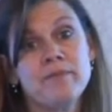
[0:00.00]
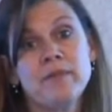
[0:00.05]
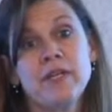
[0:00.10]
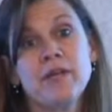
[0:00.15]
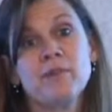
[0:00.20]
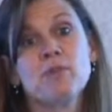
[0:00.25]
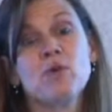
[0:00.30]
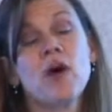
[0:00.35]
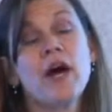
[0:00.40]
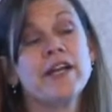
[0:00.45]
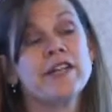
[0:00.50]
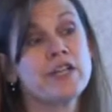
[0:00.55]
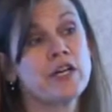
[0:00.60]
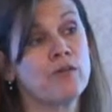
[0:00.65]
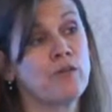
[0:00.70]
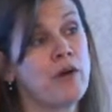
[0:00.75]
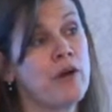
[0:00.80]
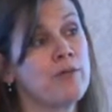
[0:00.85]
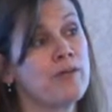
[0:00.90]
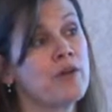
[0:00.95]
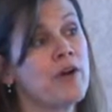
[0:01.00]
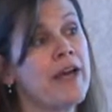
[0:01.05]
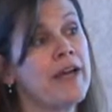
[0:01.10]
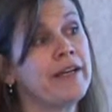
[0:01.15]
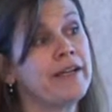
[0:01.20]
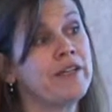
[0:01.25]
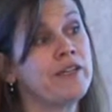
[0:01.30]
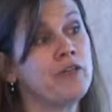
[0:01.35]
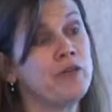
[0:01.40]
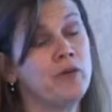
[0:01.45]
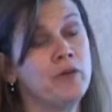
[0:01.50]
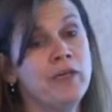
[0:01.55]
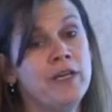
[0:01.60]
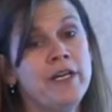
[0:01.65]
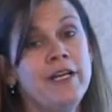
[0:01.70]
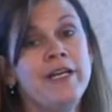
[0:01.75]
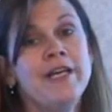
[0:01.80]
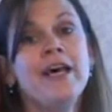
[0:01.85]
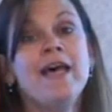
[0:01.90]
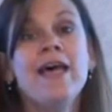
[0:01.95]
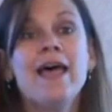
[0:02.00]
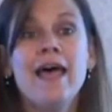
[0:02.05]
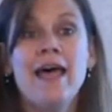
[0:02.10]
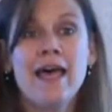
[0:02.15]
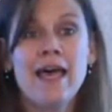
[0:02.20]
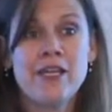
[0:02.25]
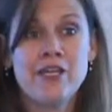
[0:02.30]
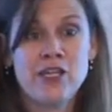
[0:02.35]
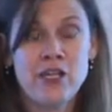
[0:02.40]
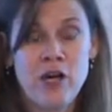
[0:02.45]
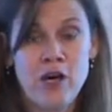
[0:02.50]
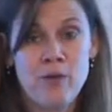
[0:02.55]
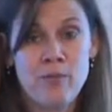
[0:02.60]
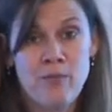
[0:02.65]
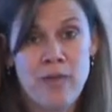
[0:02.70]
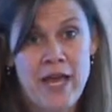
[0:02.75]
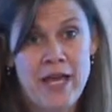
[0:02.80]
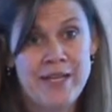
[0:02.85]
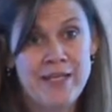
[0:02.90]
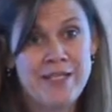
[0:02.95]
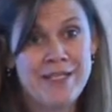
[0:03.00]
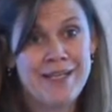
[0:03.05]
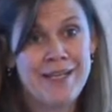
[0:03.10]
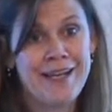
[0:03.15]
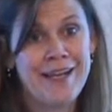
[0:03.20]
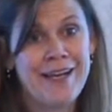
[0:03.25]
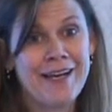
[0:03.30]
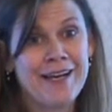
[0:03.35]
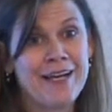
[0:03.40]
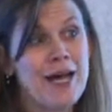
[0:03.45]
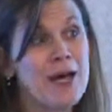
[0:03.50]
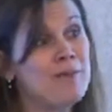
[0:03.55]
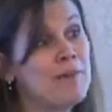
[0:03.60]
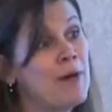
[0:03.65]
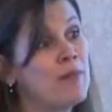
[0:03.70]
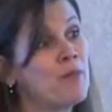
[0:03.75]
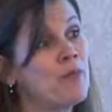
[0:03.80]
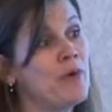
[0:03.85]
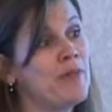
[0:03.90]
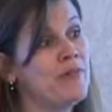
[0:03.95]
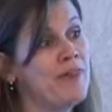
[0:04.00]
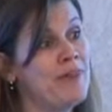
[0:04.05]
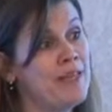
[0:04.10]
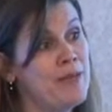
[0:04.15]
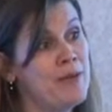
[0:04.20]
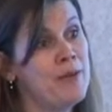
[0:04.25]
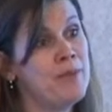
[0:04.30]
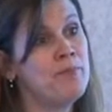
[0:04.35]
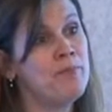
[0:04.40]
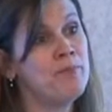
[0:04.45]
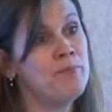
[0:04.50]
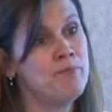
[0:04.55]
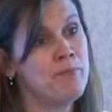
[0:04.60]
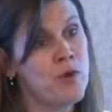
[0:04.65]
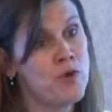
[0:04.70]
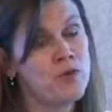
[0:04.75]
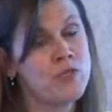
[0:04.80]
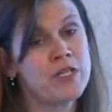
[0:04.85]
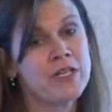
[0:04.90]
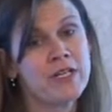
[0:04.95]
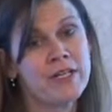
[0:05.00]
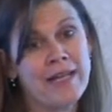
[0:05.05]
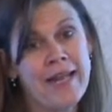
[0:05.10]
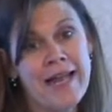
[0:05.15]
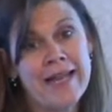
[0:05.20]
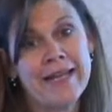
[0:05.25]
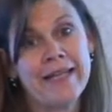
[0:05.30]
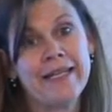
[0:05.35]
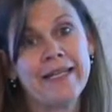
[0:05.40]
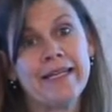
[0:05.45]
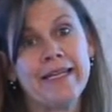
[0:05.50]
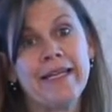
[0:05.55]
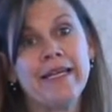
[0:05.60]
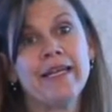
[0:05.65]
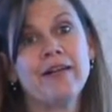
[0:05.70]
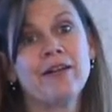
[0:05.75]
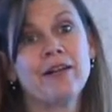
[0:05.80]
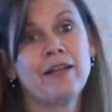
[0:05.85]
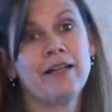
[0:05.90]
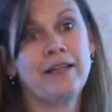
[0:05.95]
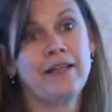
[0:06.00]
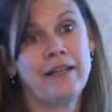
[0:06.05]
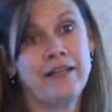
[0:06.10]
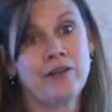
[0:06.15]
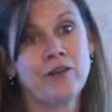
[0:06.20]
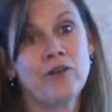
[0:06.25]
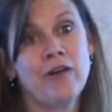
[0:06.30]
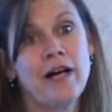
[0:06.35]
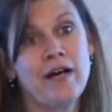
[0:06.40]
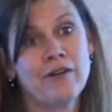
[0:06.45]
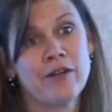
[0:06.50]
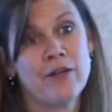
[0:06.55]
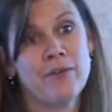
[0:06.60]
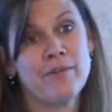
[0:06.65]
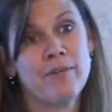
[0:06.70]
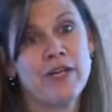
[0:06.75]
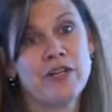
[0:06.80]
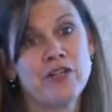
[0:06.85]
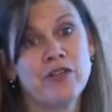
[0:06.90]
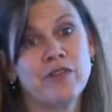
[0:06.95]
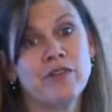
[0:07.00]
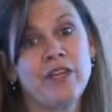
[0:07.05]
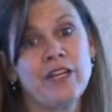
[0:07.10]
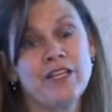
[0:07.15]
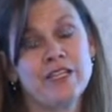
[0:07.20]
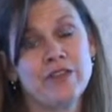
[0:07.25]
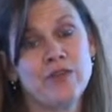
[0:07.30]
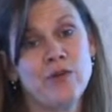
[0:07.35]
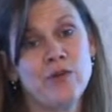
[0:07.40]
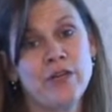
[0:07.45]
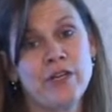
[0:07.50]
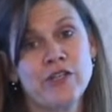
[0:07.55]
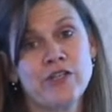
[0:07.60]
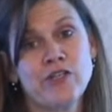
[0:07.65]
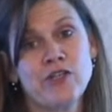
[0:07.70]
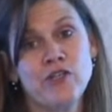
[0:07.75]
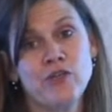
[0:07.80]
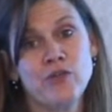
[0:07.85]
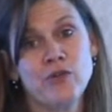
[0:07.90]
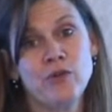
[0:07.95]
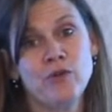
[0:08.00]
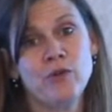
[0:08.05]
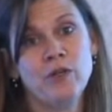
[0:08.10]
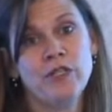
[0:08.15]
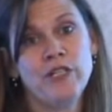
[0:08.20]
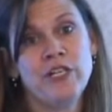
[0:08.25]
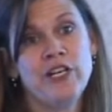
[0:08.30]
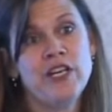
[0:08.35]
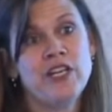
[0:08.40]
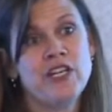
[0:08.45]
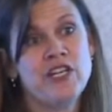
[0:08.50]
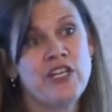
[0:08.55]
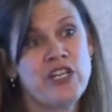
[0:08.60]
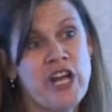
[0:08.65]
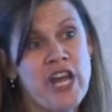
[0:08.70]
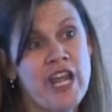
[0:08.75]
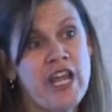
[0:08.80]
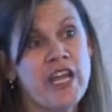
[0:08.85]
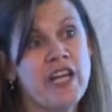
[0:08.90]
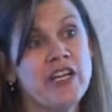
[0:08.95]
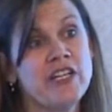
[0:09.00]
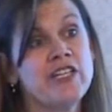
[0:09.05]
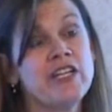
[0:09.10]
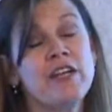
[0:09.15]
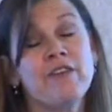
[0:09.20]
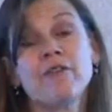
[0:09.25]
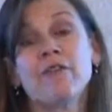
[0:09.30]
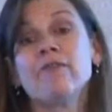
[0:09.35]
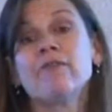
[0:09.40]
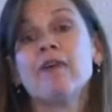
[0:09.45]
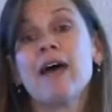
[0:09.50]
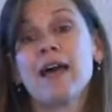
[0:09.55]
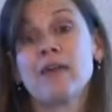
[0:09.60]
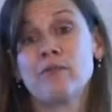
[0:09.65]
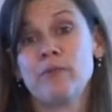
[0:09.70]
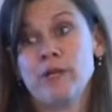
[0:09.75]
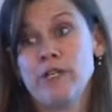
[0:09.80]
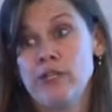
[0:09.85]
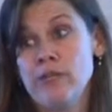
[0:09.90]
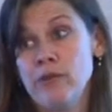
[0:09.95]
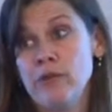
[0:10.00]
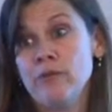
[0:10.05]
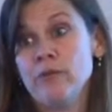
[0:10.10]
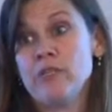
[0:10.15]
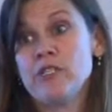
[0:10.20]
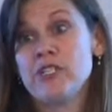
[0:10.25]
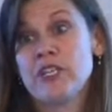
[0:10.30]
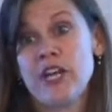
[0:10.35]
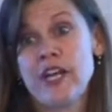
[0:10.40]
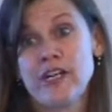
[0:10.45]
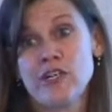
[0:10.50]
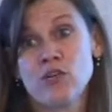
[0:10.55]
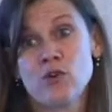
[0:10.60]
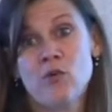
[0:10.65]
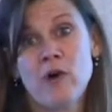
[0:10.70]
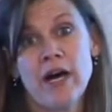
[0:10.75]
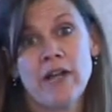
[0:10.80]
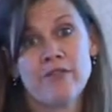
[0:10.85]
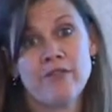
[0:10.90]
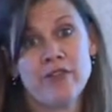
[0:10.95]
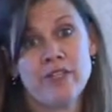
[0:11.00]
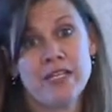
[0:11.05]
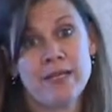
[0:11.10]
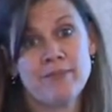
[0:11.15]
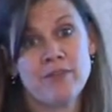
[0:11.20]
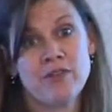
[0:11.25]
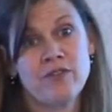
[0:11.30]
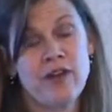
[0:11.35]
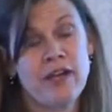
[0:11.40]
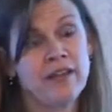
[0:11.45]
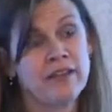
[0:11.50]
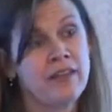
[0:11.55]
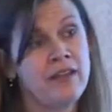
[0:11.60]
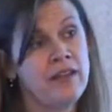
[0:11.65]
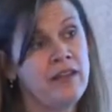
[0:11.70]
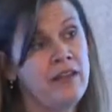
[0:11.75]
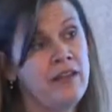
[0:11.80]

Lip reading: did a project where I'm trying to hedge our bets and come up with the most likely clinical outcome measure that's going to change if in fact we do change quadriceps strength.